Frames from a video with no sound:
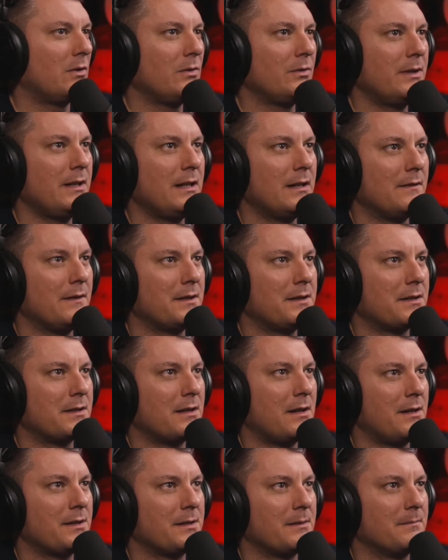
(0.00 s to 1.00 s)
in. This is
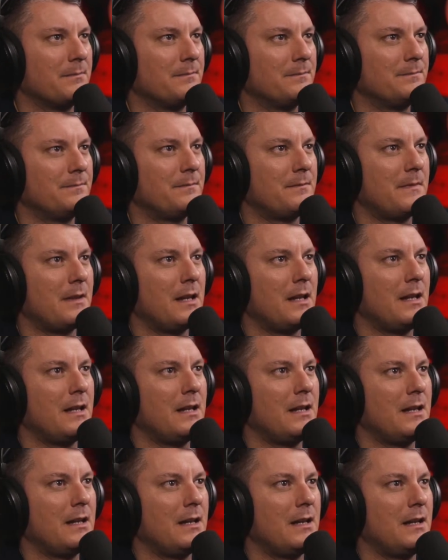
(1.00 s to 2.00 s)
awesome.
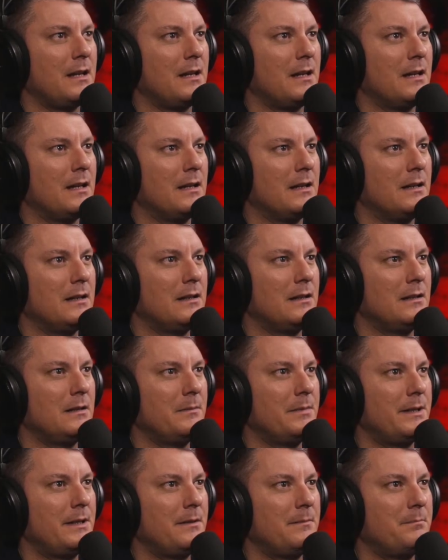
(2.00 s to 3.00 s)
Let
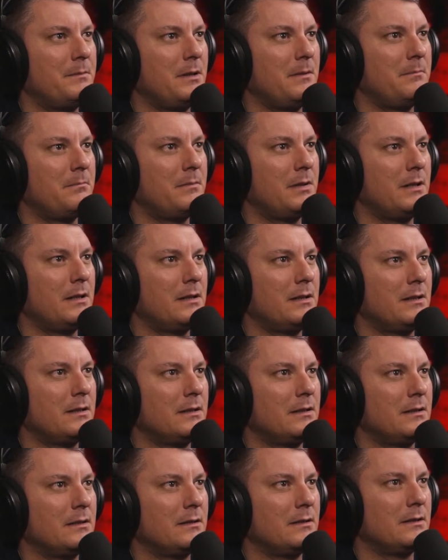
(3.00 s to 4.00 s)

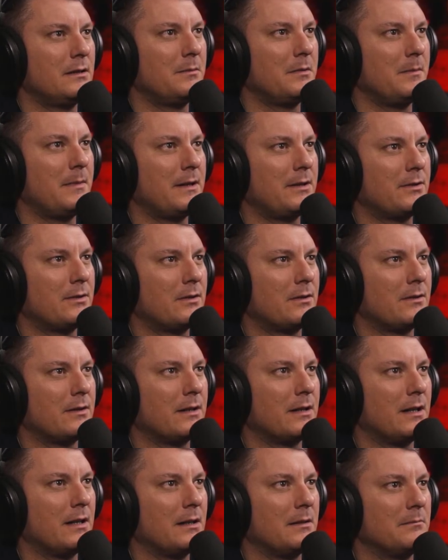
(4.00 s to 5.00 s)
me make sure
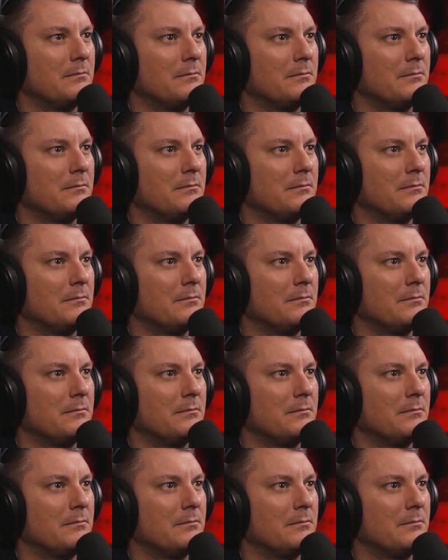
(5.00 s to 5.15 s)
that